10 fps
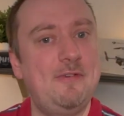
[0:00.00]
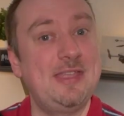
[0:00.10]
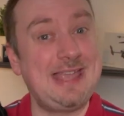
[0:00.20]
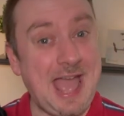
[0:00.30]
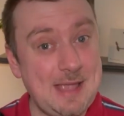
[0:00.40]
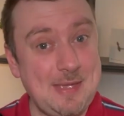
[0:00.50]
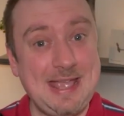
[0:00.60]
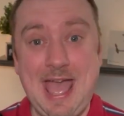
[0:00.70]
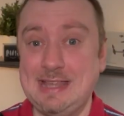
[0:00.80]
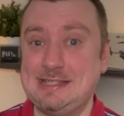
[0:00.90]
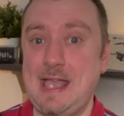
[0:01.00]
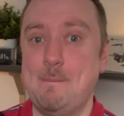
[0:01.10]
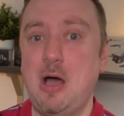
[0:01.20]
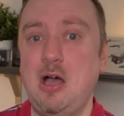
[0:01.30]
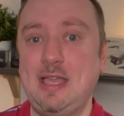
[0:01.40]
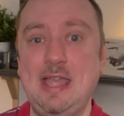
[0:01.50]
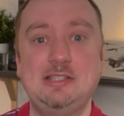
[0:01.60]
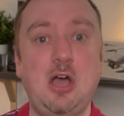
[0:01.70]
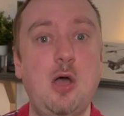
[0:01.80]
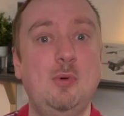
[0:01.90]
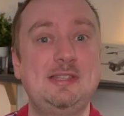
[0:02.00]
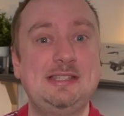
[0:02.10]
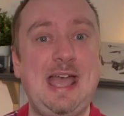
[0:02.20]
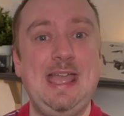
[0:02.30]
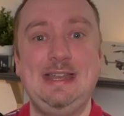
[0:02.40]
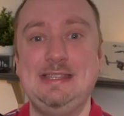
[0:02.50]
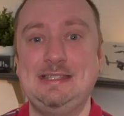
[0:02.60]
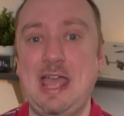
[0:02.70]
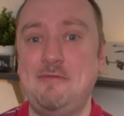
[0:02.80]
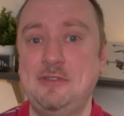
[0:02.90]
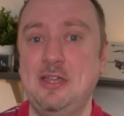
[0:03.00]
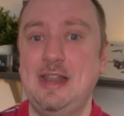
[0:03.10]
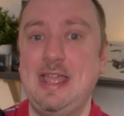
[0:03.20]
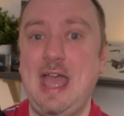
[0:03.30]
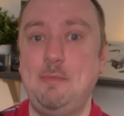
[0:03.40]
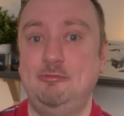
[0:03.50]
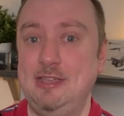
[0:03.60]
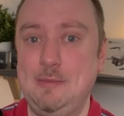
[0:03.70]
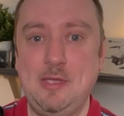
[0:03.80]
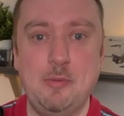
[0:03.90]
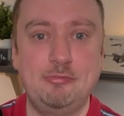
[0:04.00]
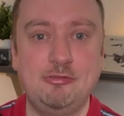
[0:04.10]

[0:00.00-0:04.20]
for the gaming headset market, I would say it is definitely a premium